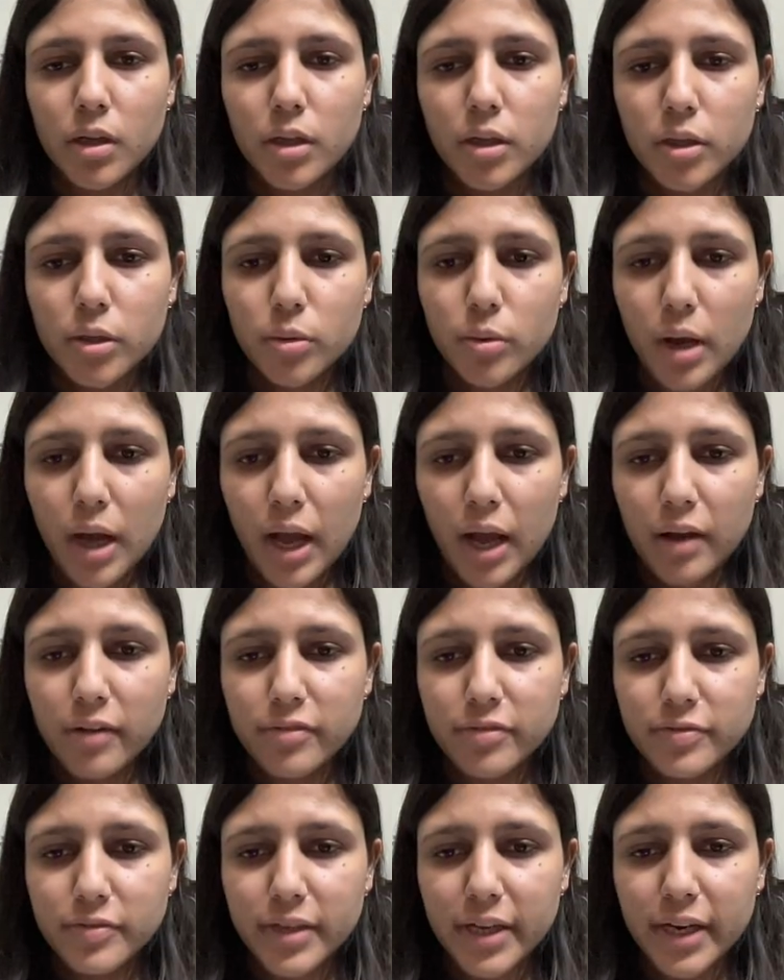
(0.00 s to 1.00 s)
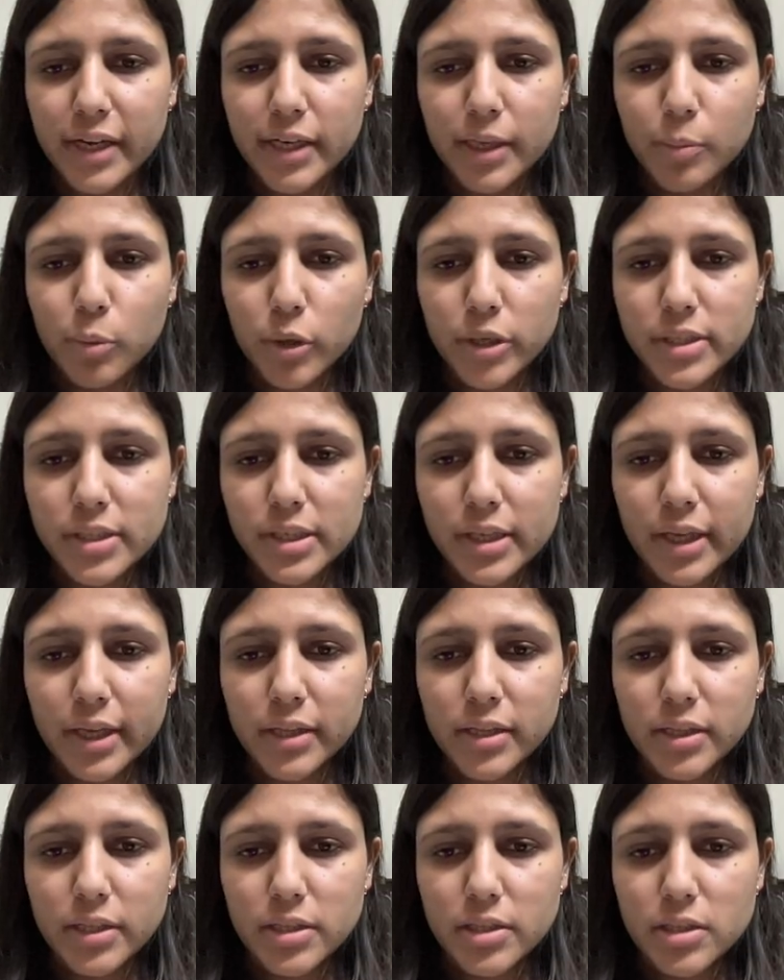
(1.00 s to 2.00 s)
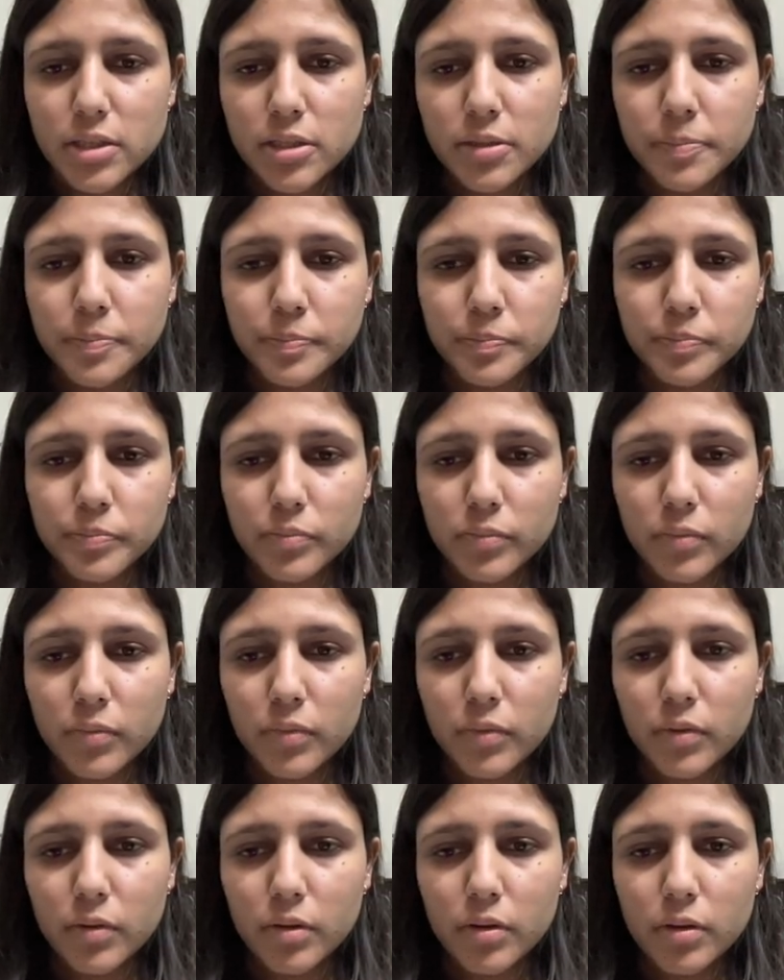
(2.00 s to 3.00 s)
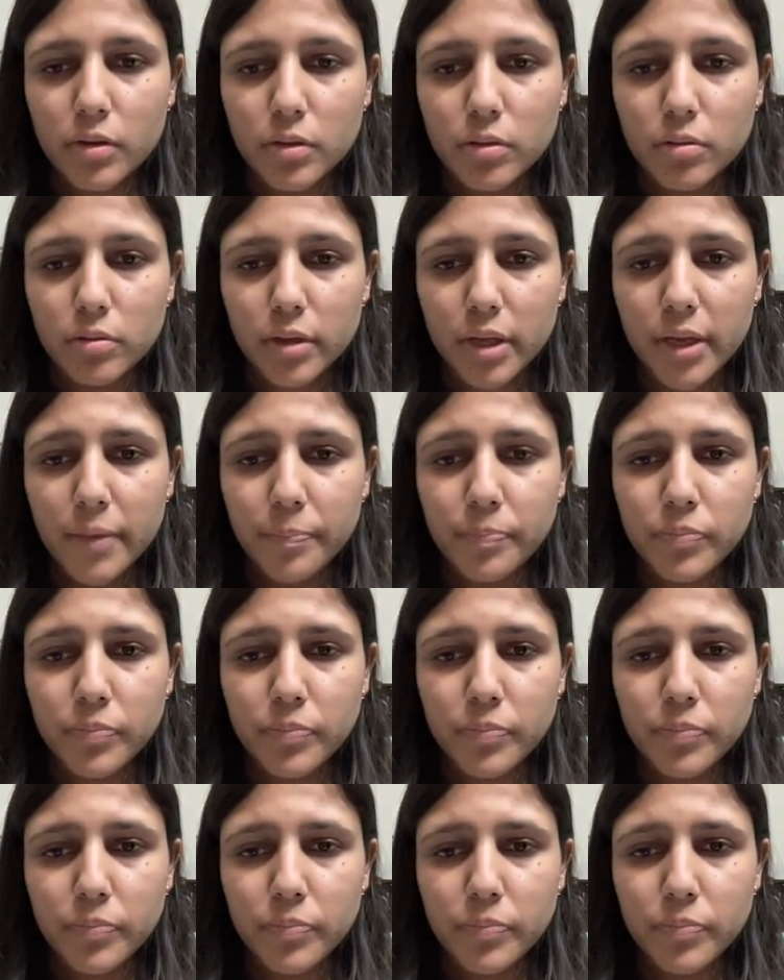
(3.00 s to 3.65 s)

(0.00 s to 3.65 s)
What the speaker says: you have data points like this. Okay.